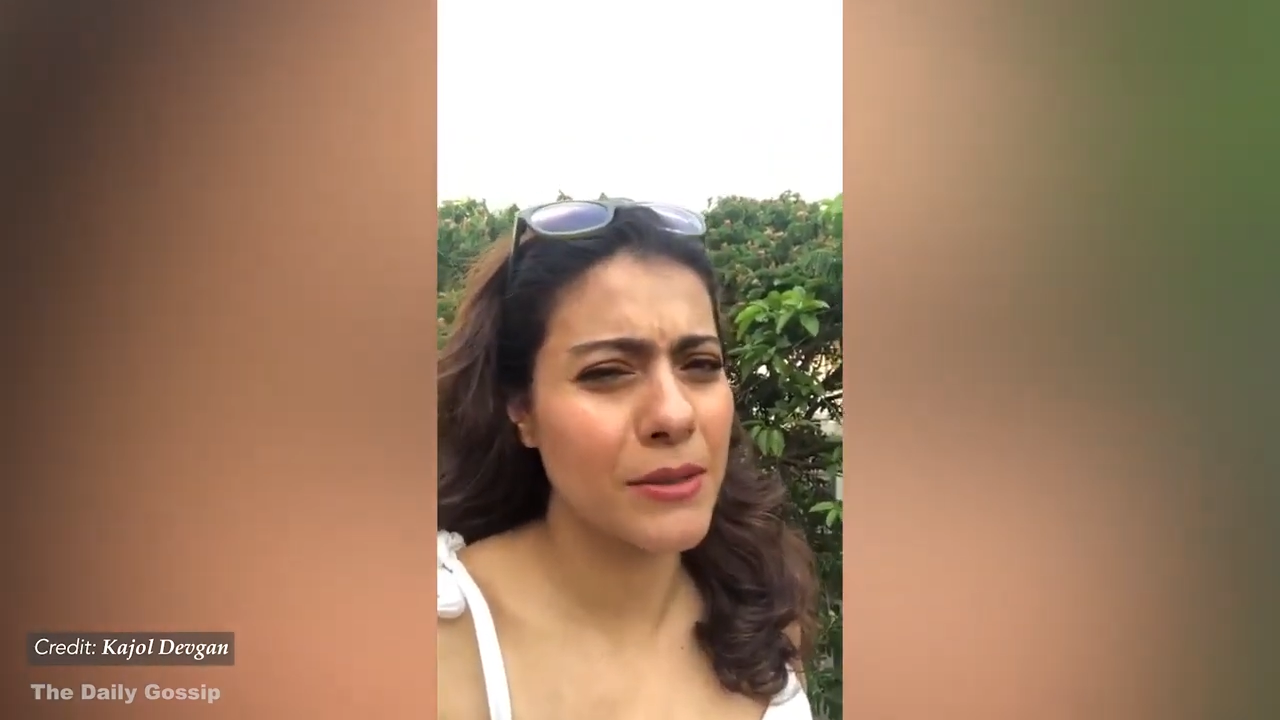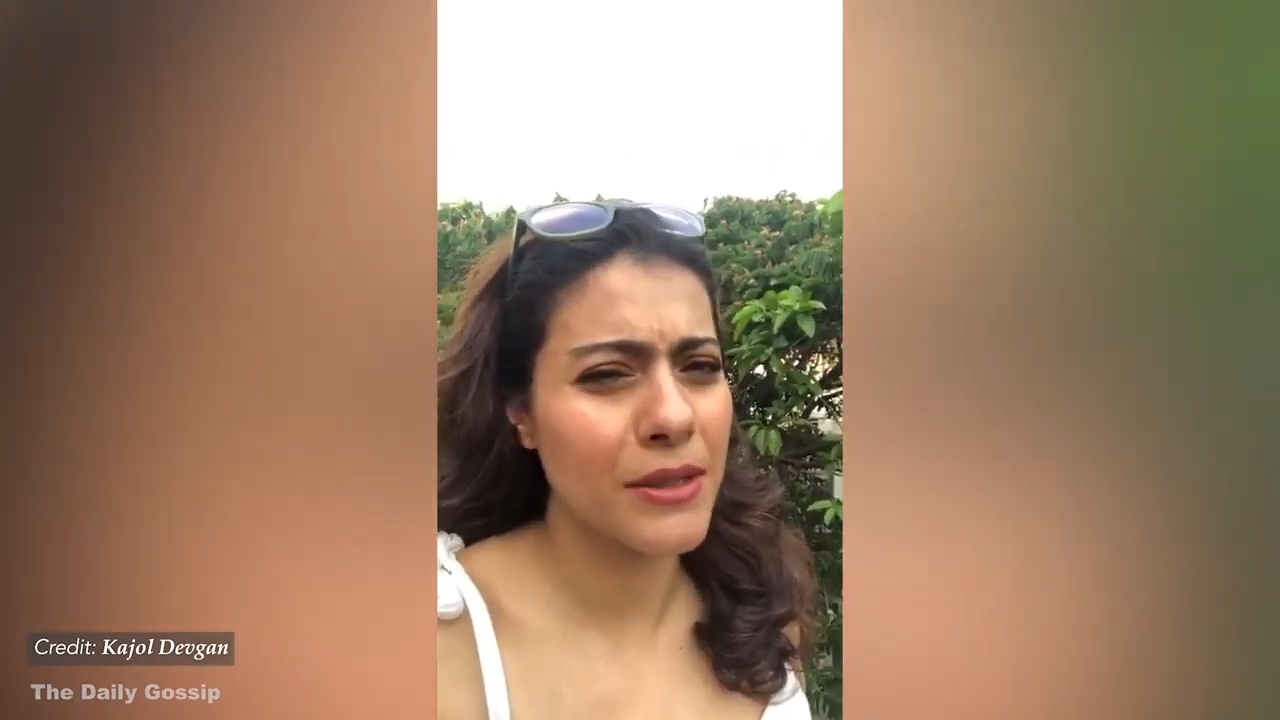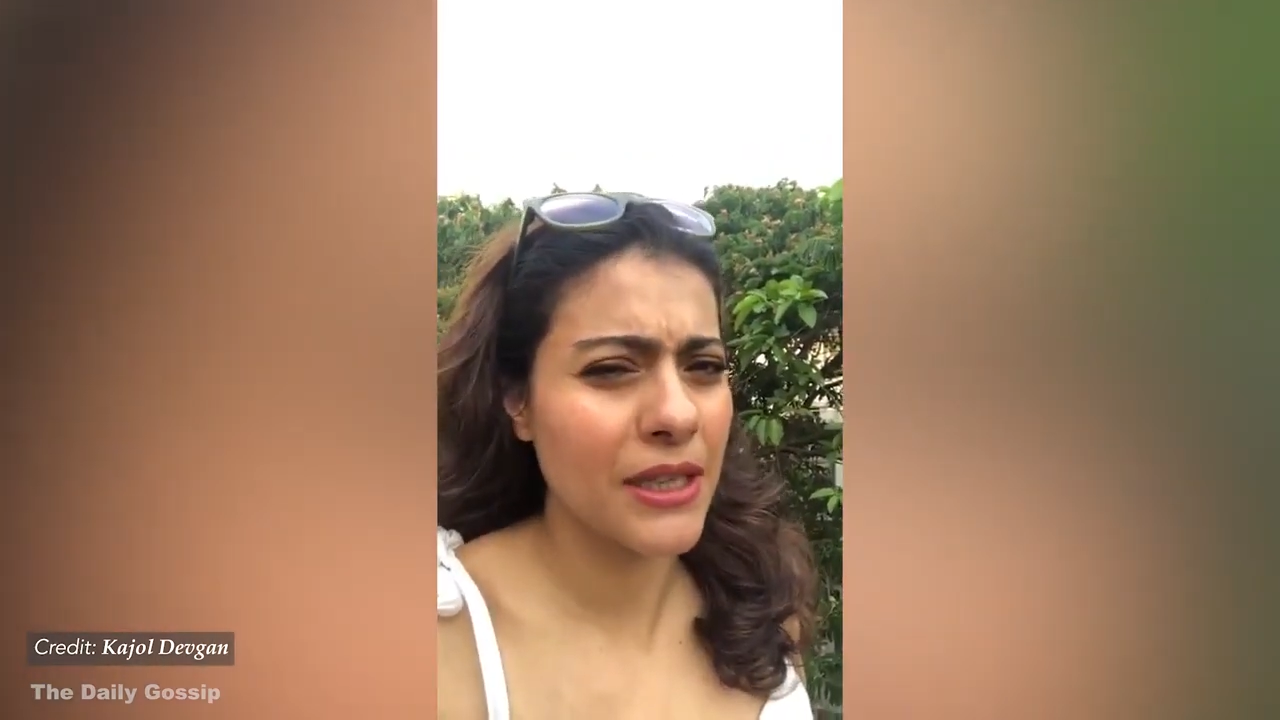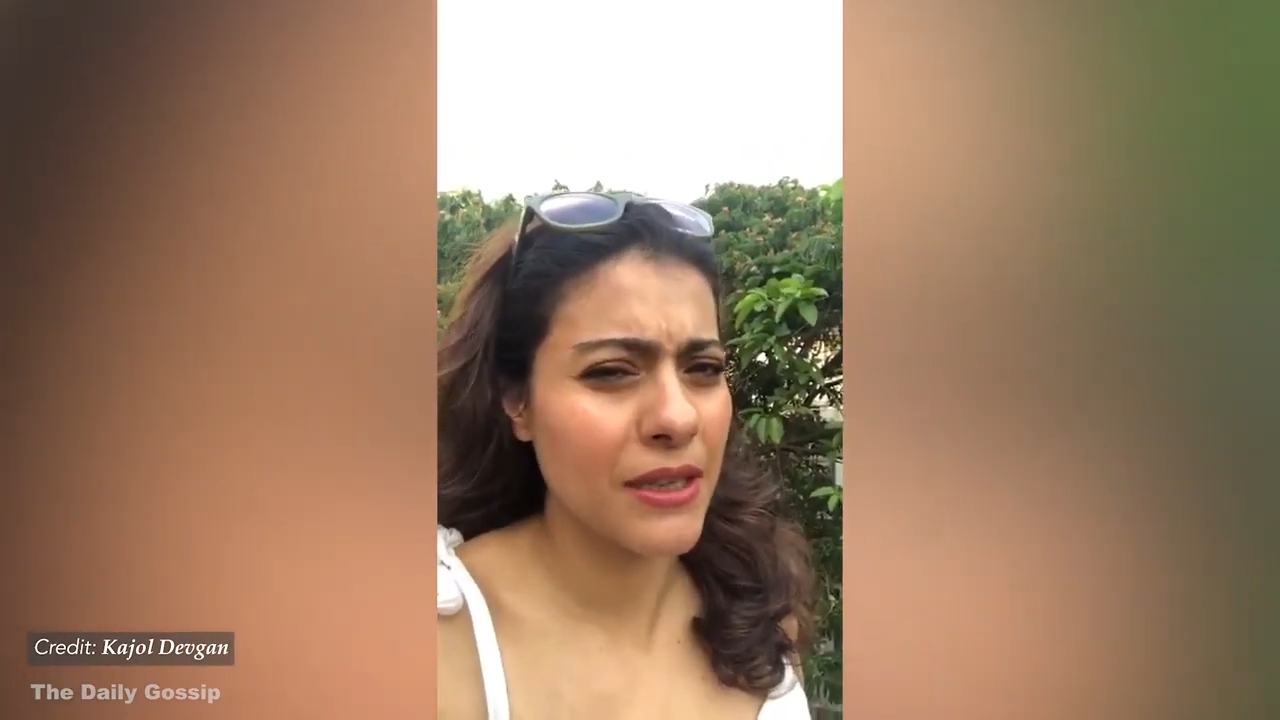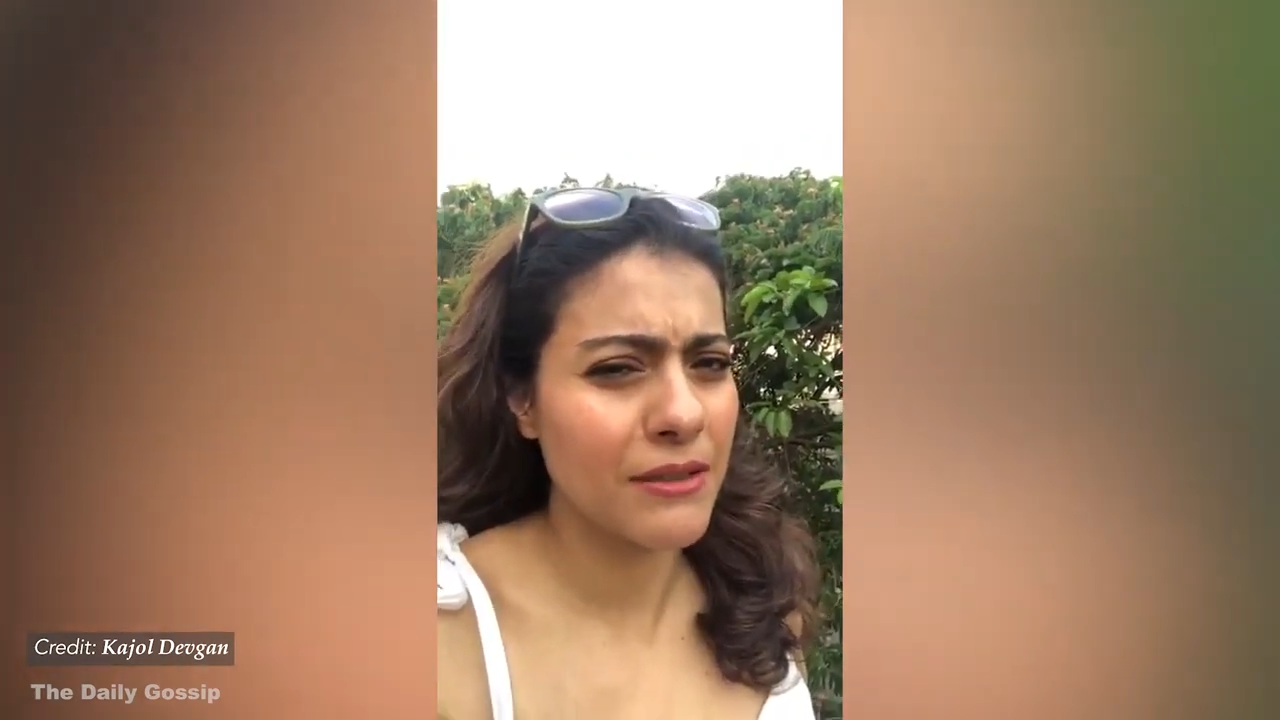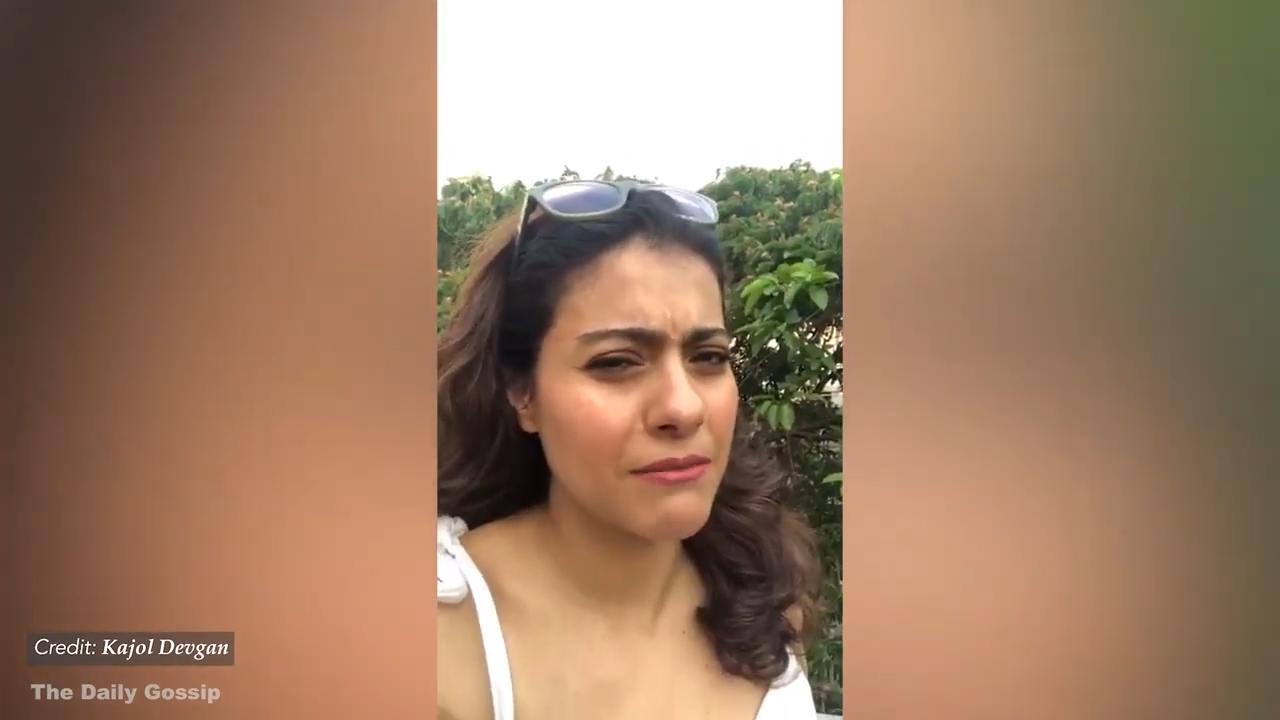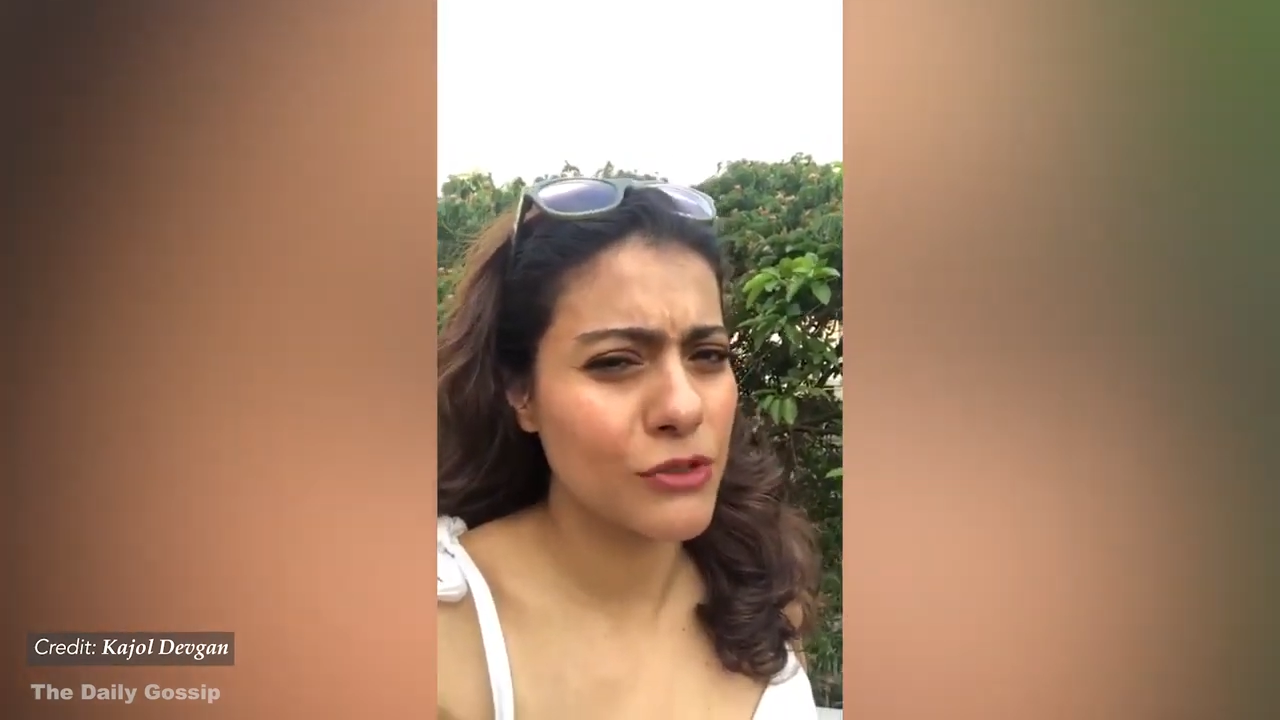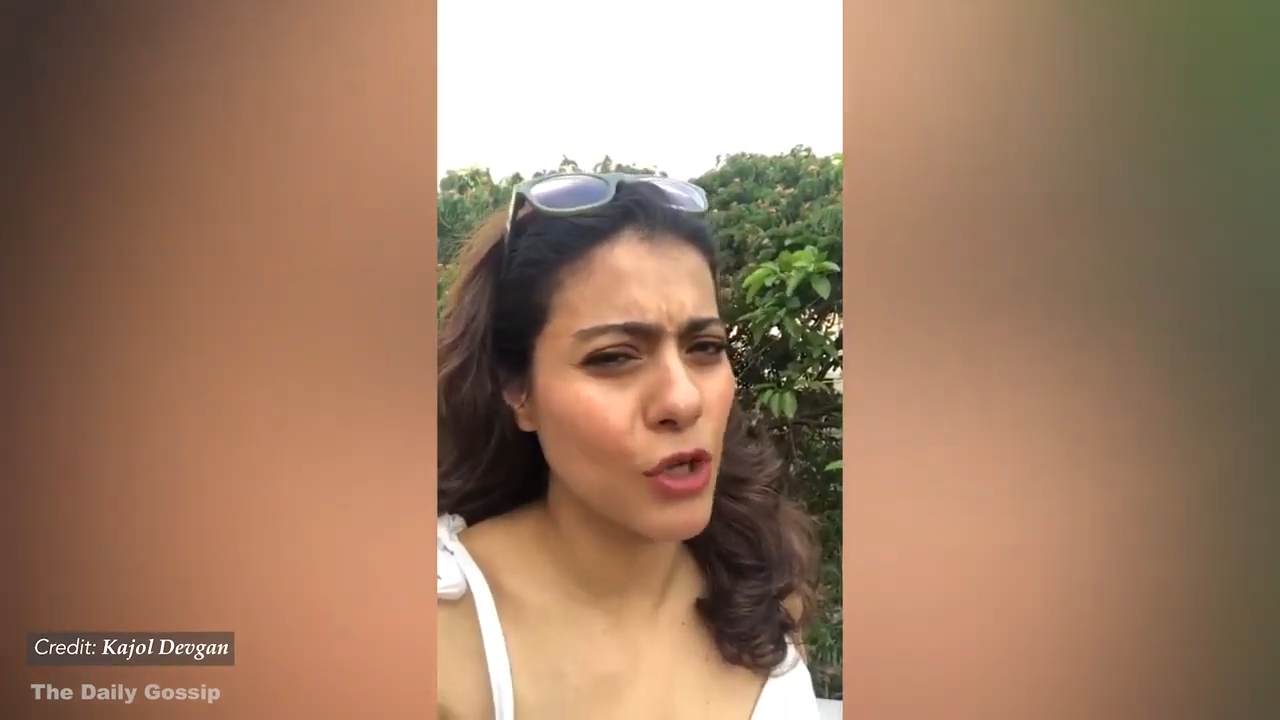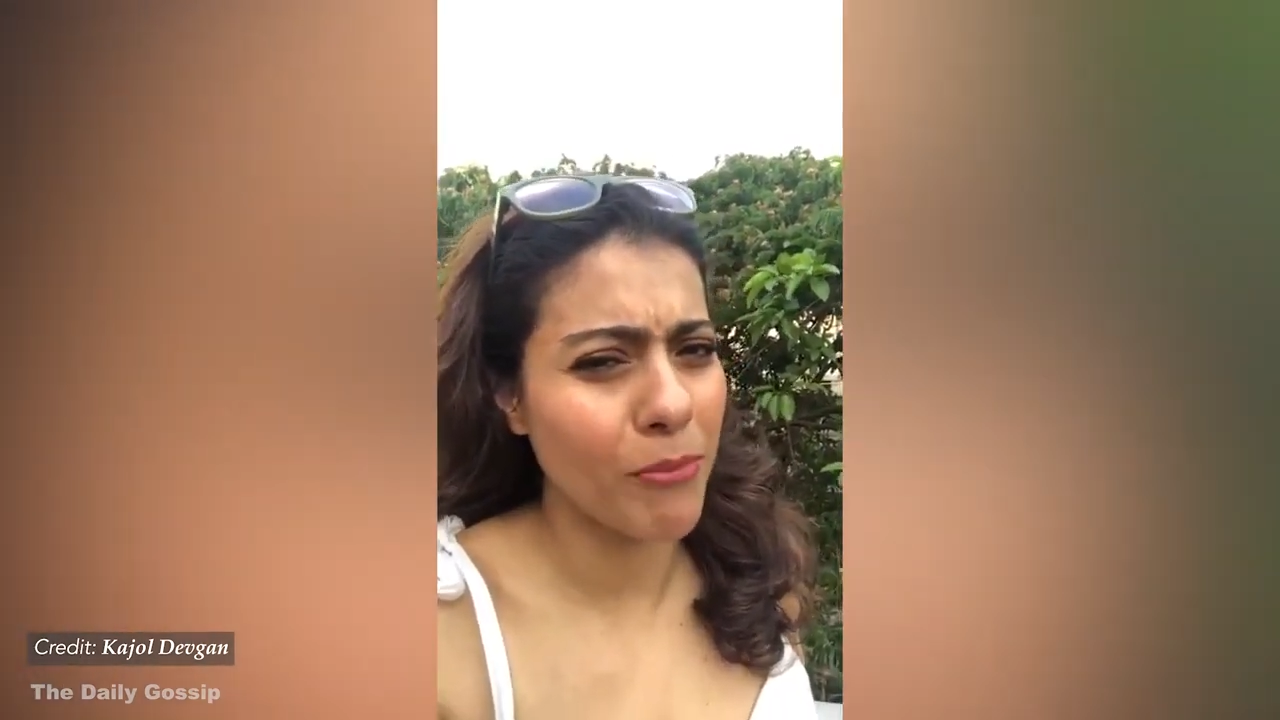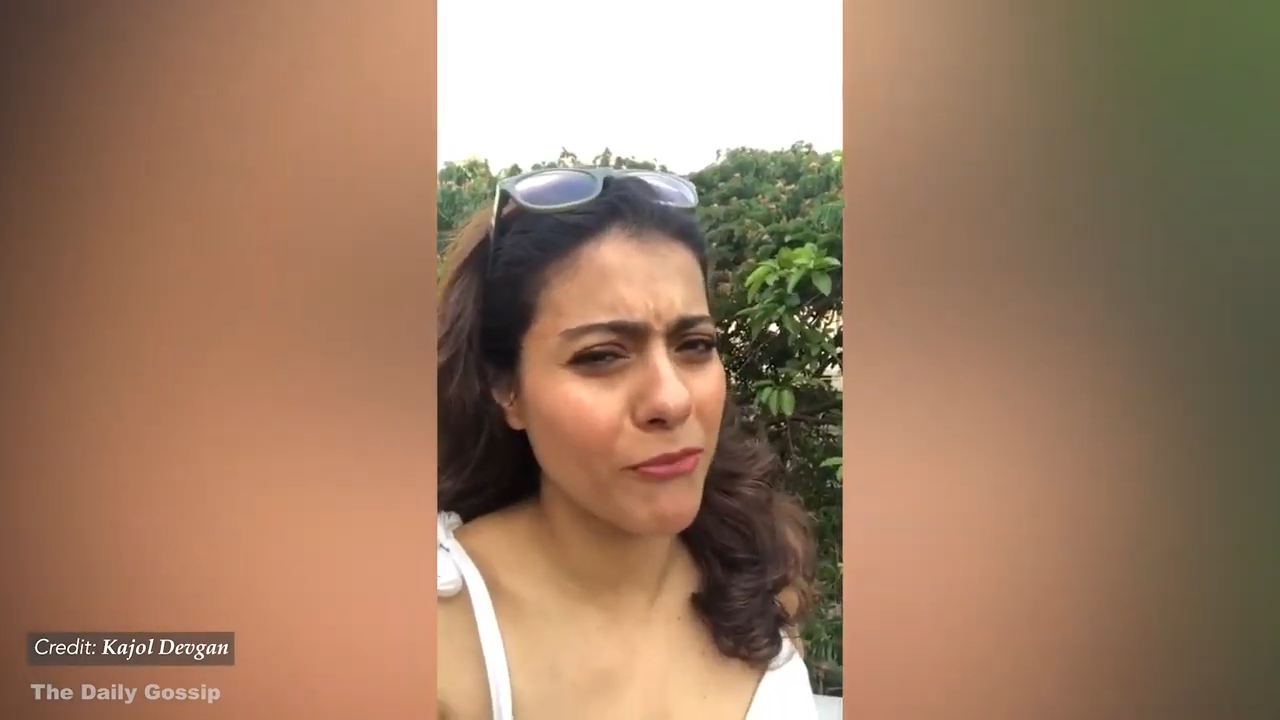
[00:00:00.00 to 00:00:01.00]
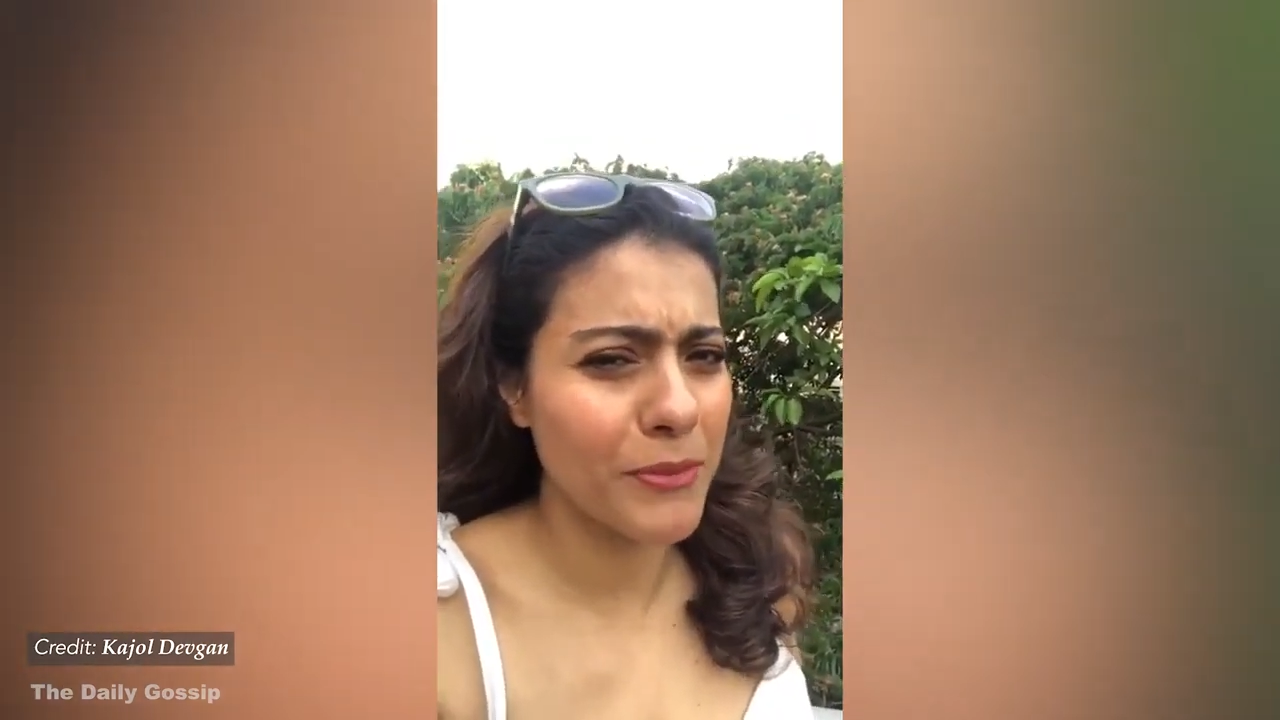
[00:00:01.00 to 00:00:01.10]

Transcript: little top for